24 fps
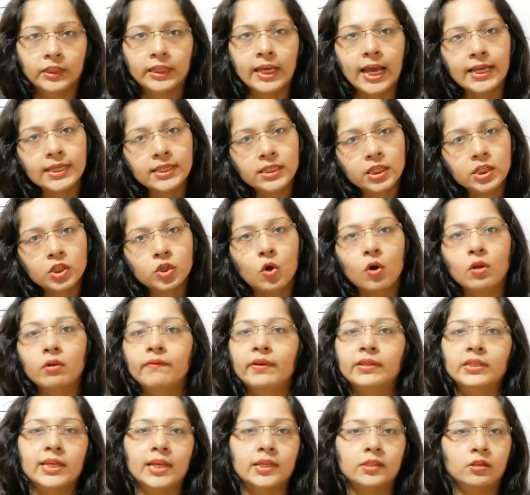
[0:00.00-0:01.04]
Gases
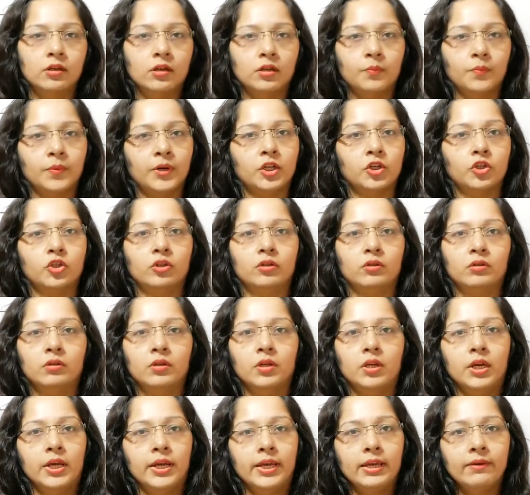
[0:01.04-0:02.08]
always exert pressure.
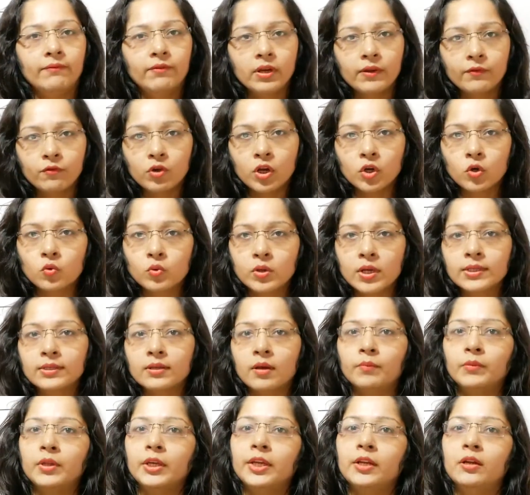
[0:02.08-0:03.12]
Even if you are cooking
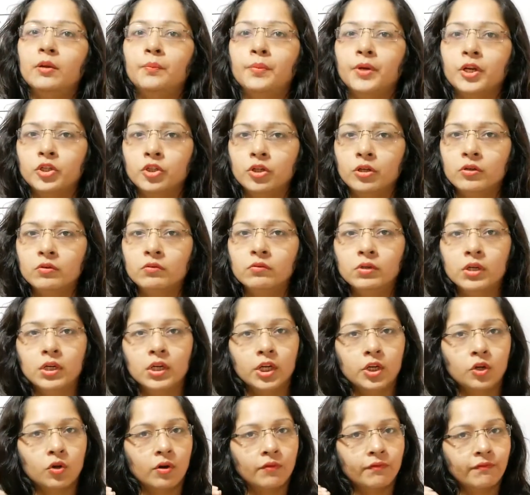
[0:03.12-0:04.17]
something in a pressure
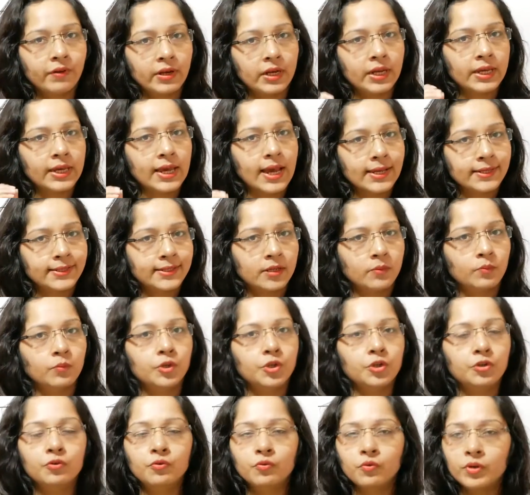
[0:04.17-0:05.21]
cooker, you are filling gas in
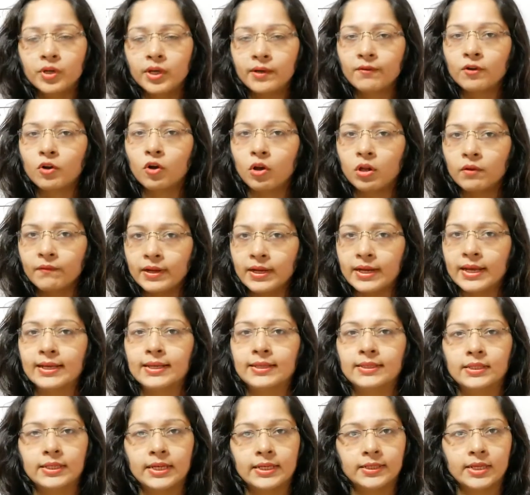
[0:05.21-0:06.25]
balloon, it will always
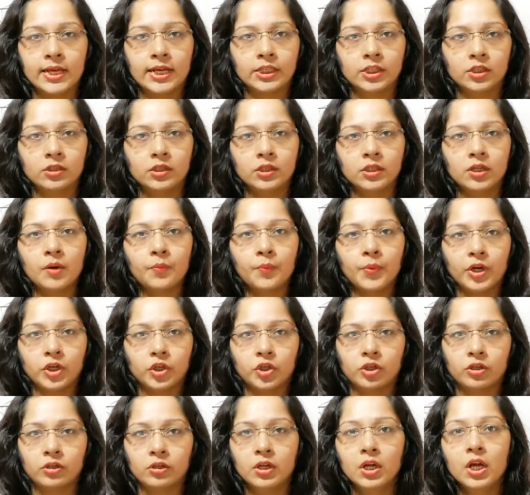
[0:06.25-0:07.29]
exert a
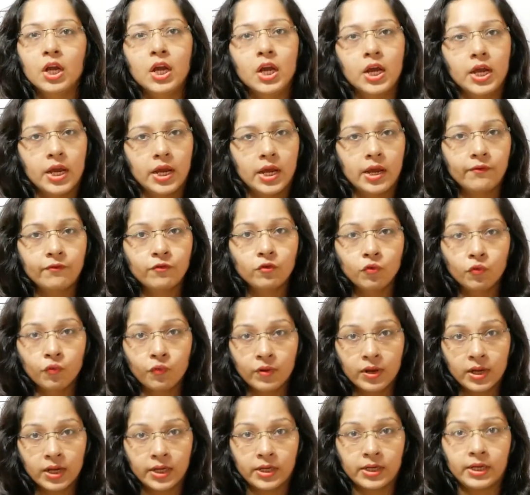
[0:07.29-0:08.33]
pressure. If you
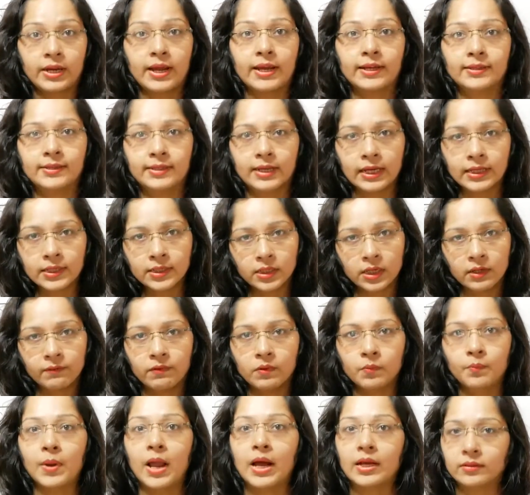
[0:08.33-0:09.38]
fill it in excess,
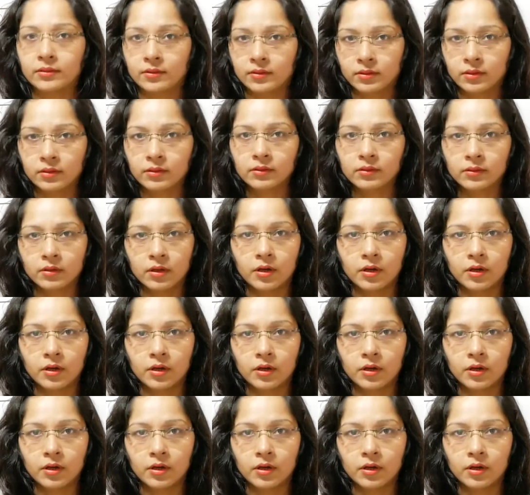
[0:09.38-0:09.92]
it will blast.